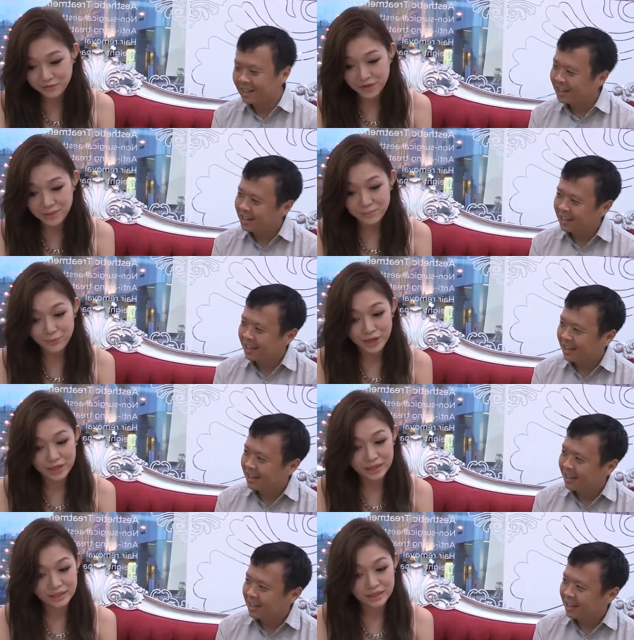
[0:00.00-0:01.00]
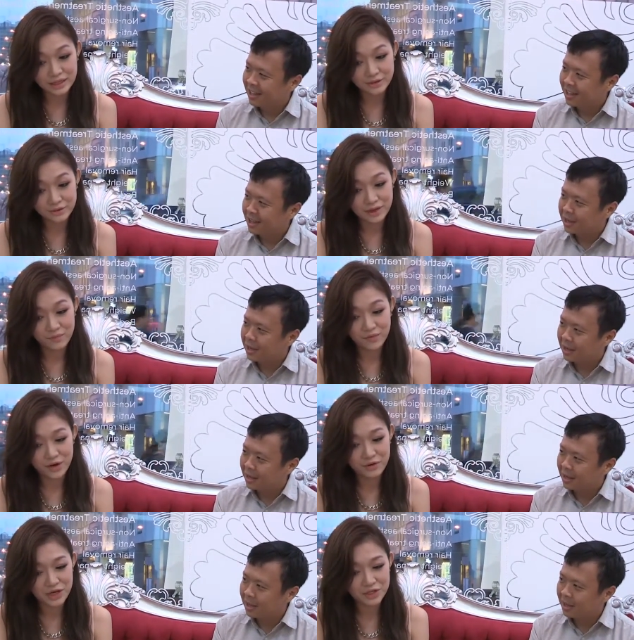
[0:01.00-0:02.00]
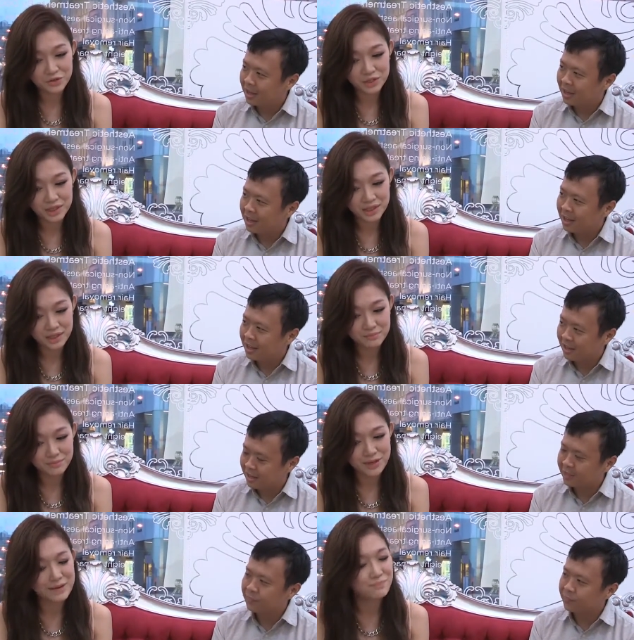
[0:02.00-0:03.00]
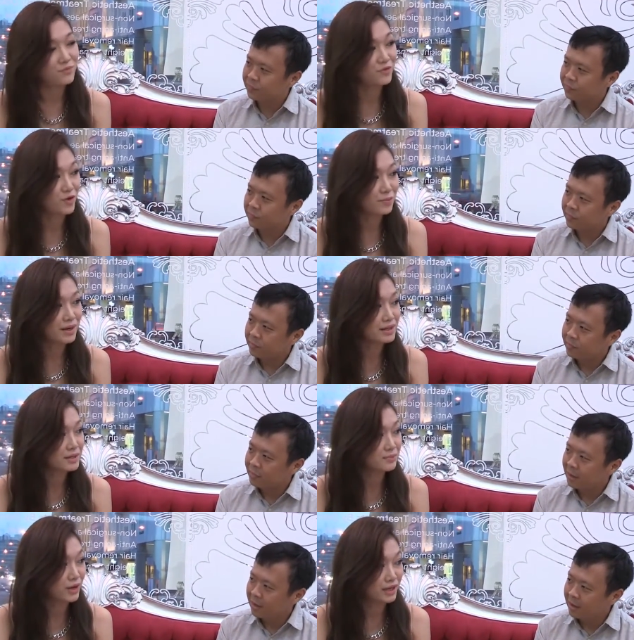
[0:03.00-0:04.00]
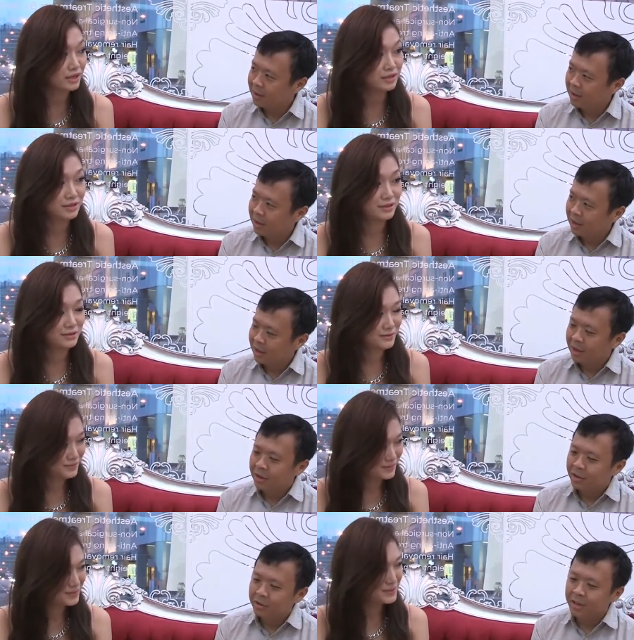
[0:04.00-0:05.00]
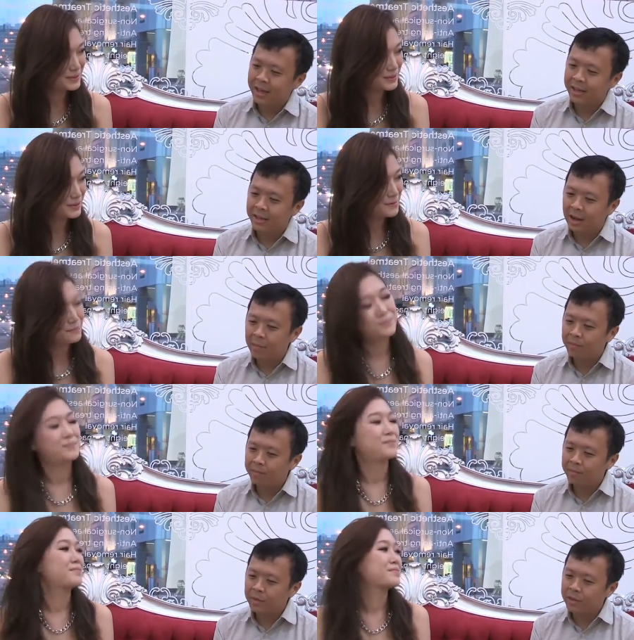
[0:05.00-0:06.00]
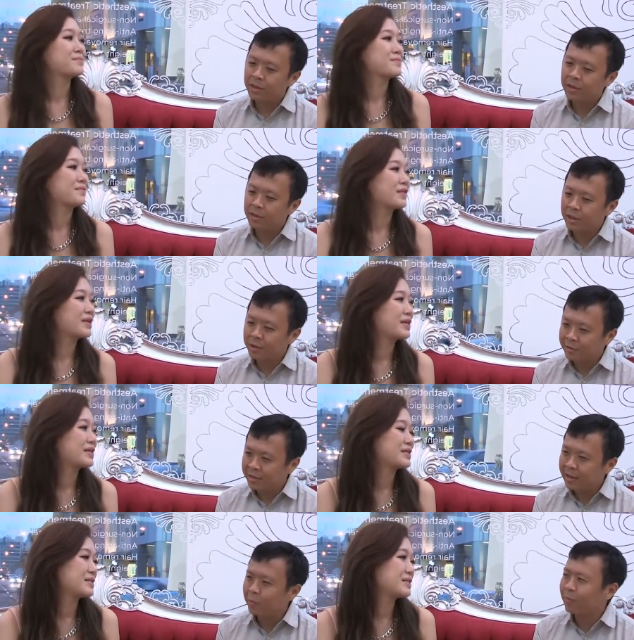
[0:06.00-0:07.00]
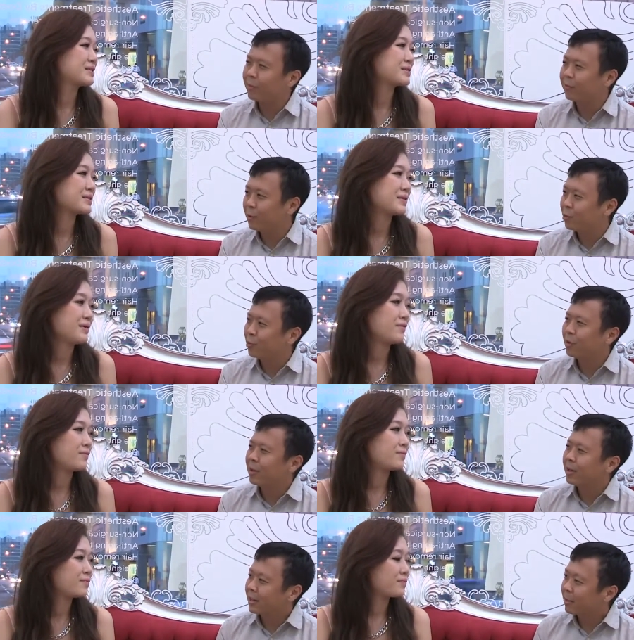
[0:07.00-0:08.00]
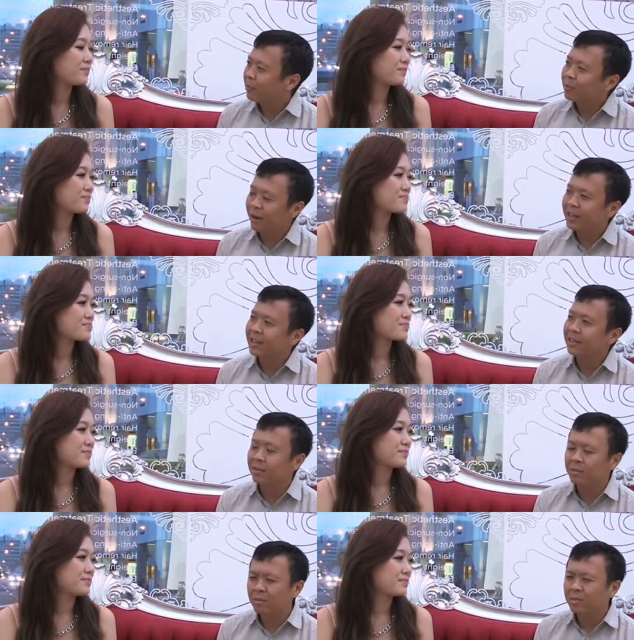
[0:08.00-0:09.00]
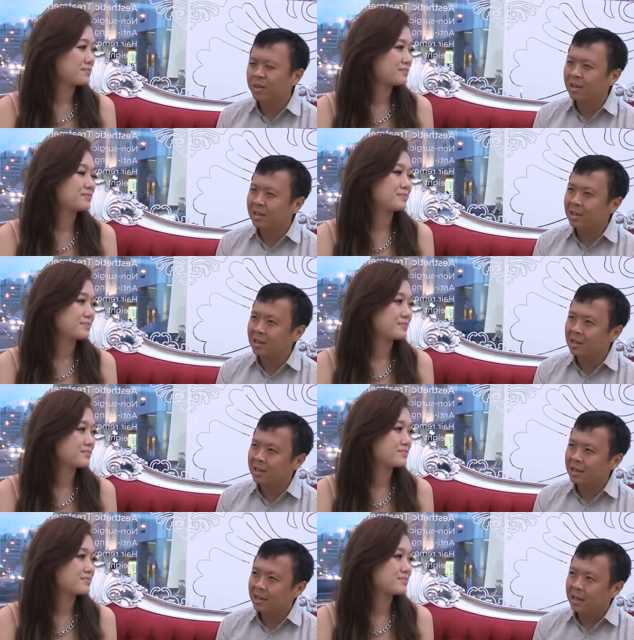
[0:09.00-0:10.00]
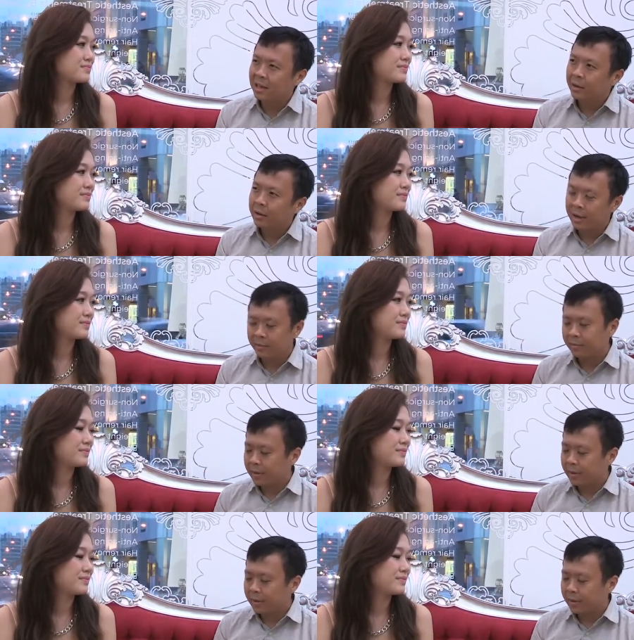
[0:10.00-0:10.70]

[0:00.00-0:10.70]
Speaker 1: if I'm pregnant now? I'm very interested, but I'm four months pregnant.
Speaker 2: Okay. Um, generally, when we feel someone's pregnant, we... Okay.